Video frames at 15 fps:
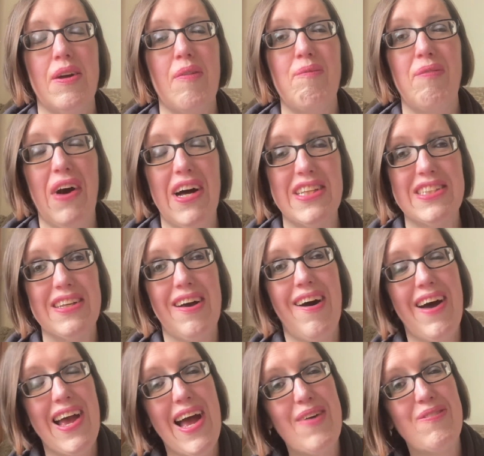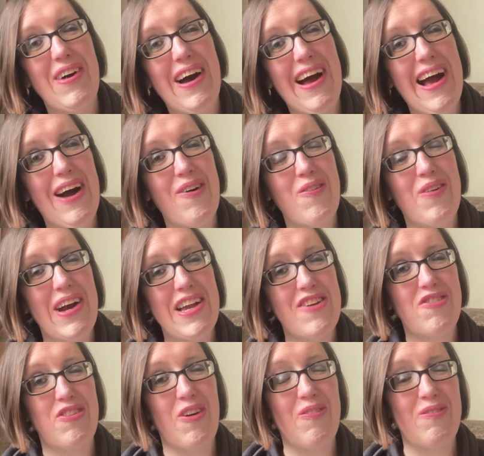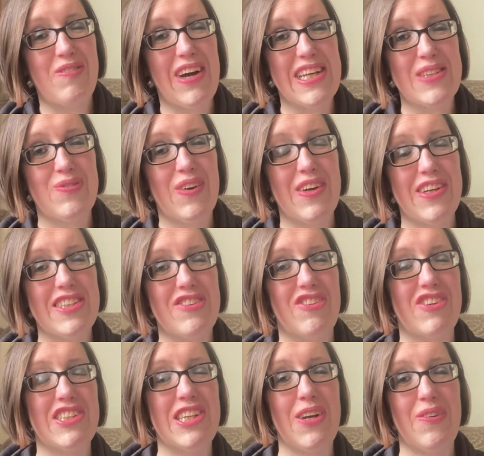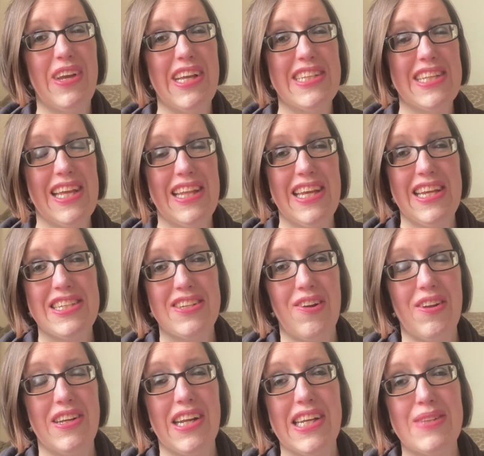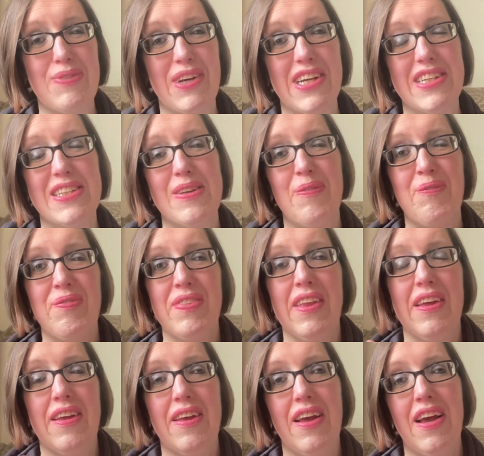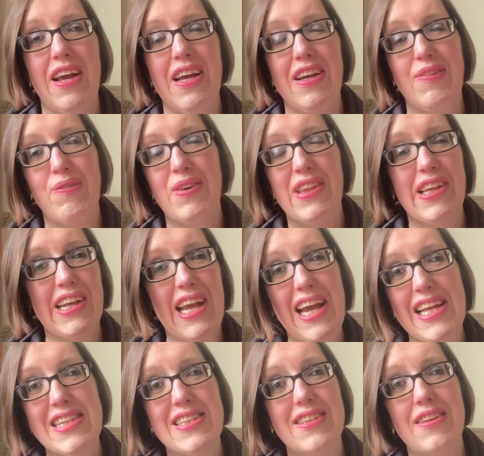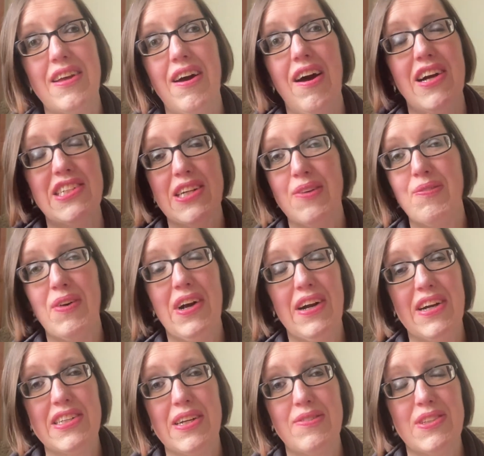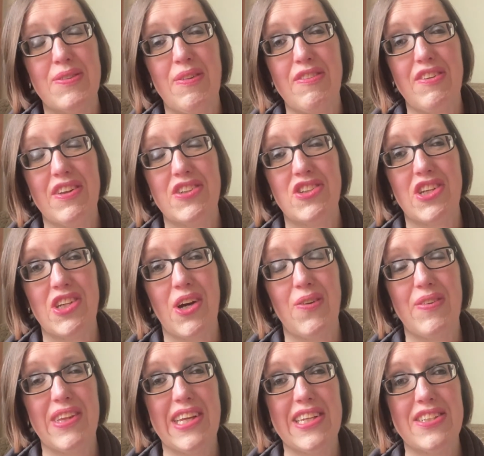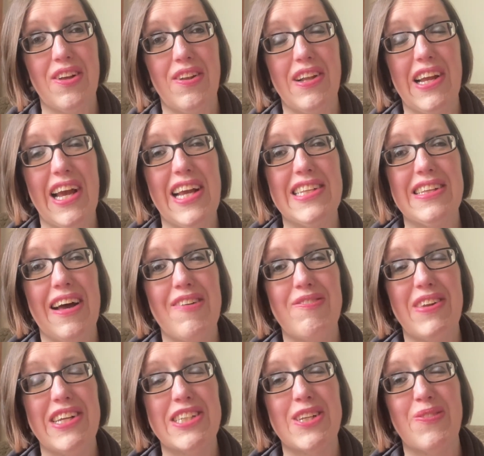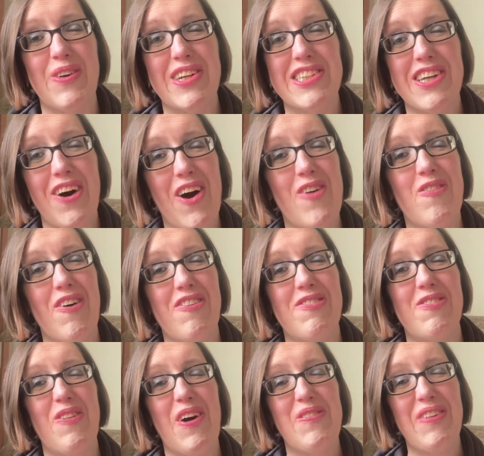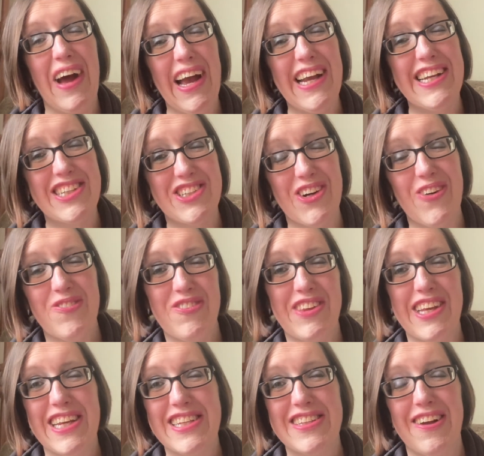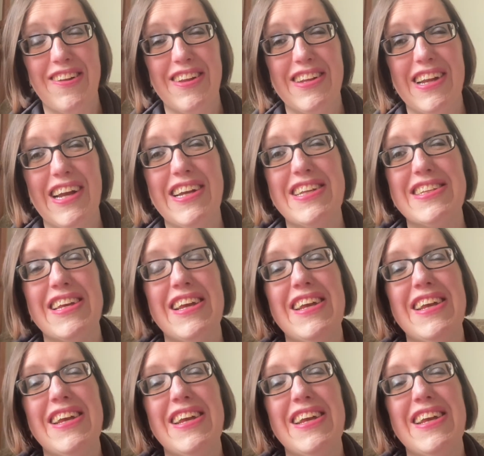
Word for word: But I am out away from Baz Books for two weeks in the Easter holidays because with the kids, I don't work. I don't do my voluntary job in the Easter holidays. I've managed to book time off for my paid job for the Easter holidays.